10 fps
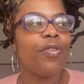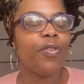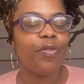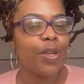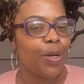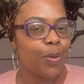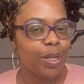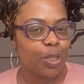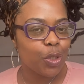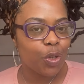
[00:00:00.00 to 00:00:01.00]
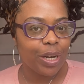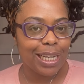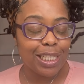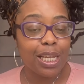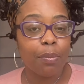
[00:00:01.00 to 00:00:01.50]
fulfilled,
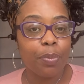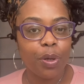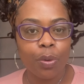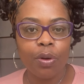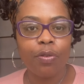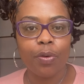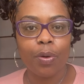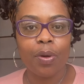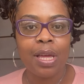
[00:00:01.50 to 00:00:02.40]
luxurious, and beautiful.